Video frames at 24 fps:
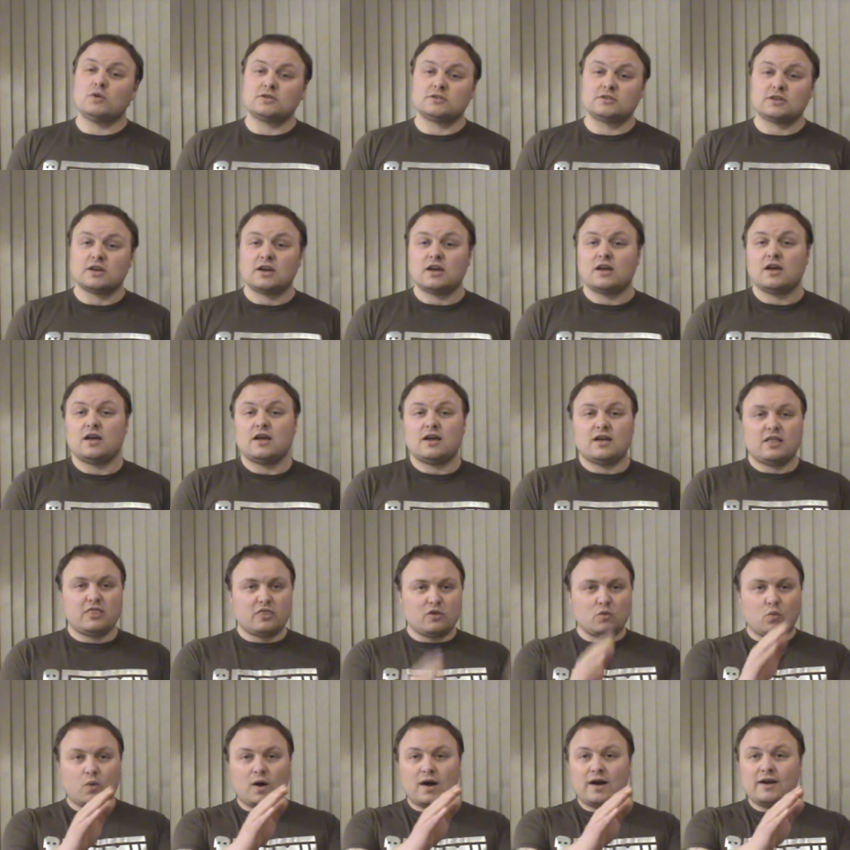was
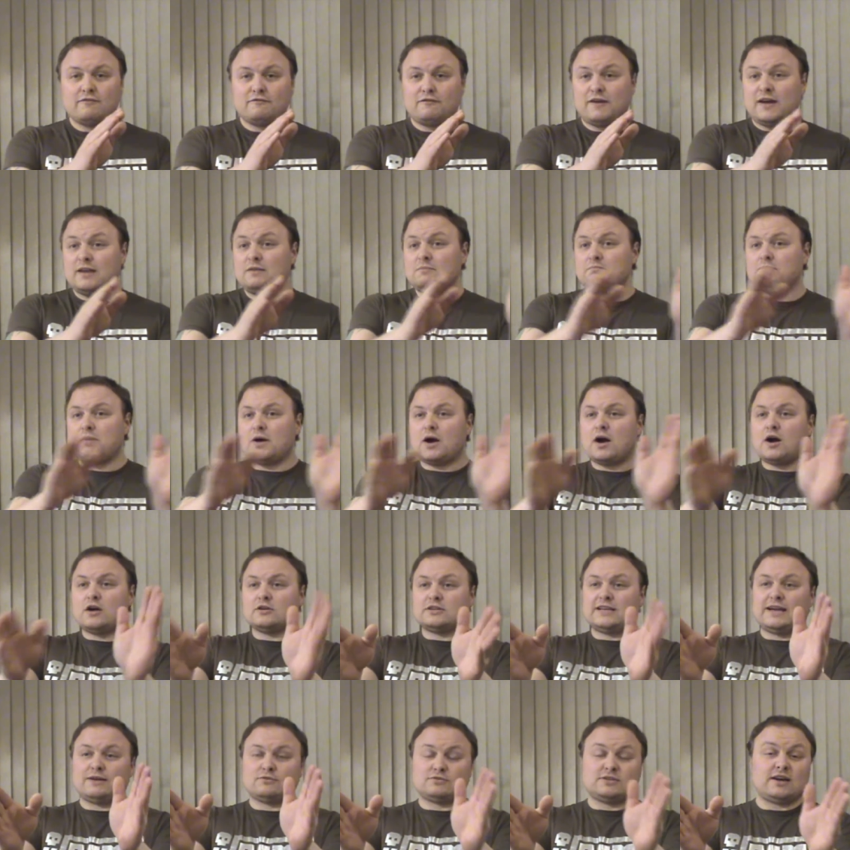the white van
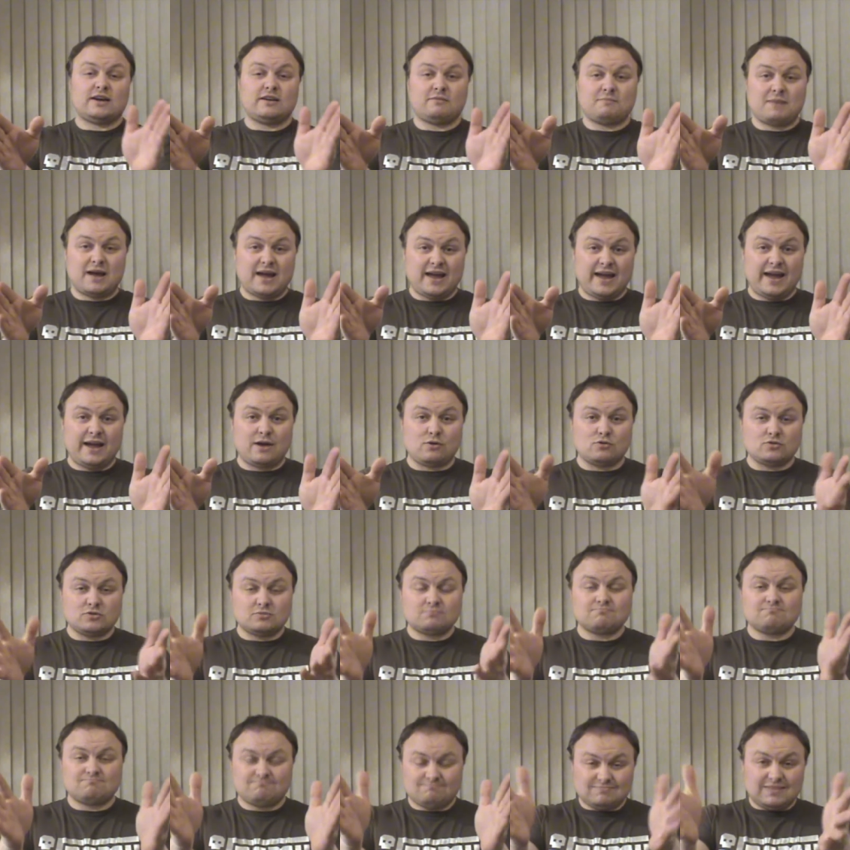parked outside my house,
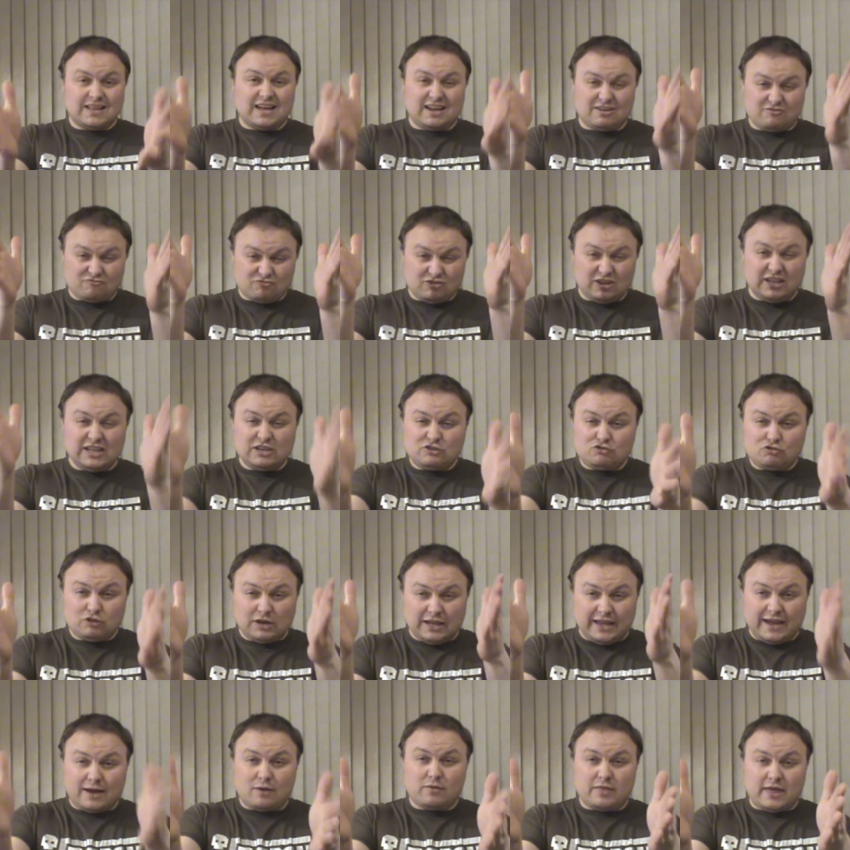like
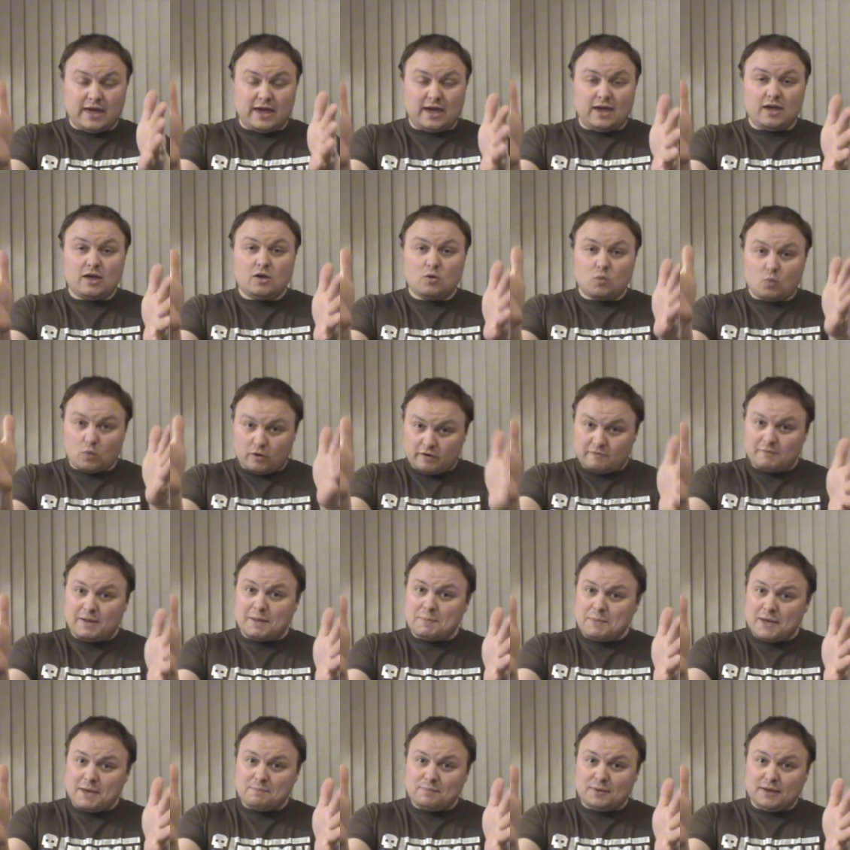literally out there, one of my
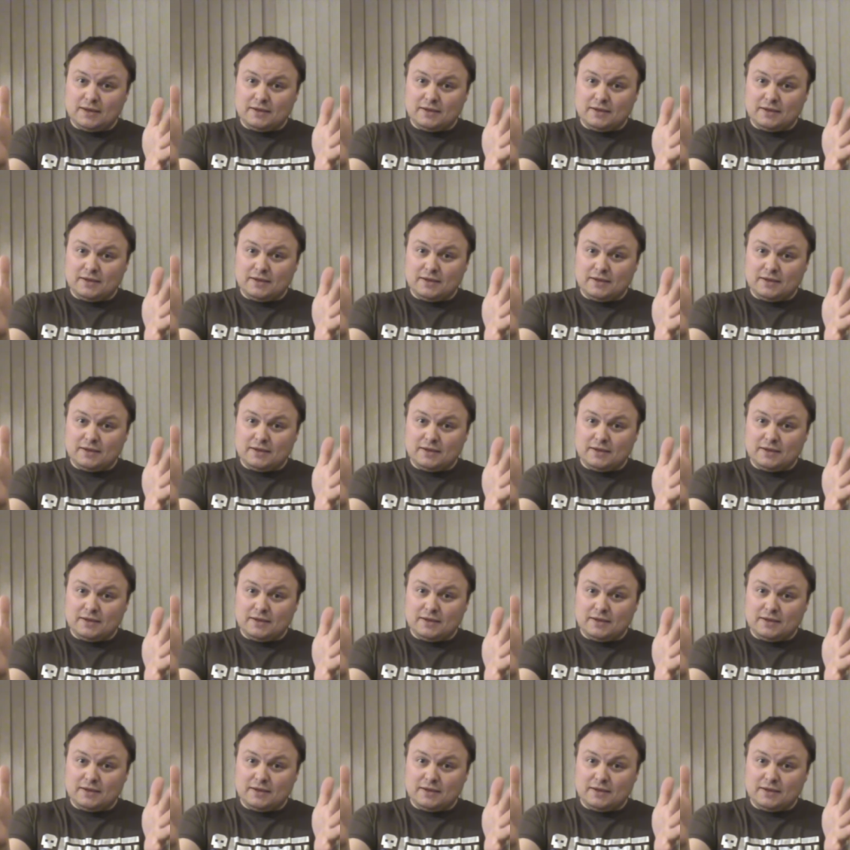pet